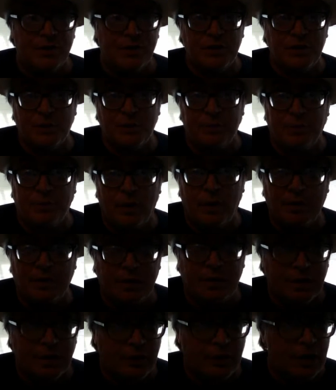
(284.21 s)
this one in
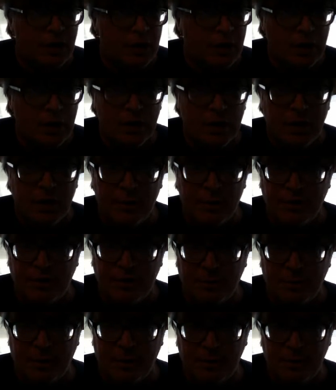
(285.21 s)
particular. There was
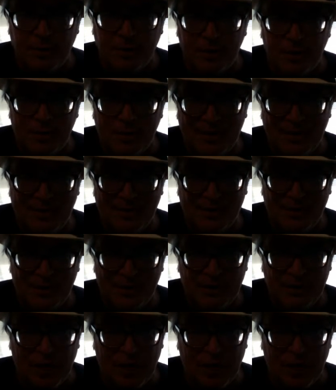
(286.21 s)
supposed to be in this